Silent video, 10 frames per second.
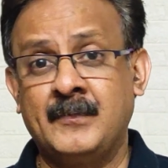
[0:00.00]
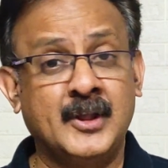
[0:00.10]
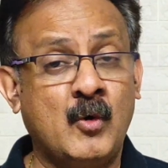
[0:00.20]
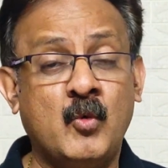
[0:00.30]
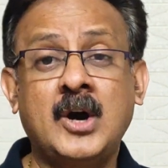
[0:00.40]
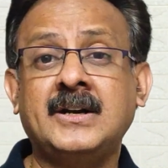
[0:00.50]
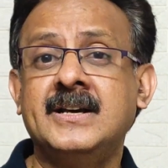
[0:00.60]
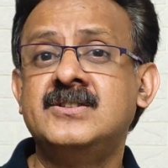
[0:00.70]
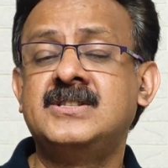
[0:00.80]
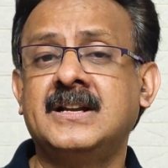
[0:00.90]
Now, what
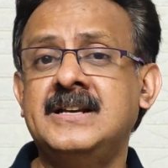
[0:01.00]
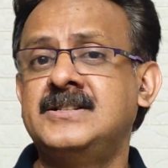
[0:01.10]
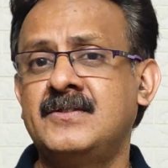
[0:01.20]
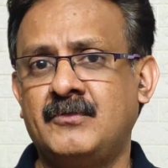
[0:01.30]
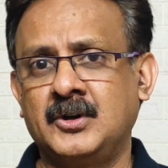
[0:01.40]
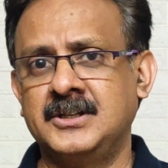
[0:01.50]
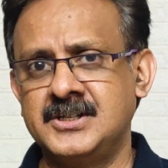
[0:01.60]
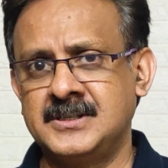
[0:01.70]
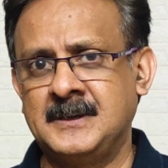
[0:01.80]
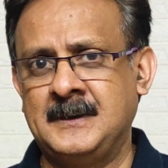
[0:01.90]
is the reason for
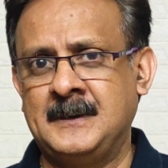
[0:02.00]
this?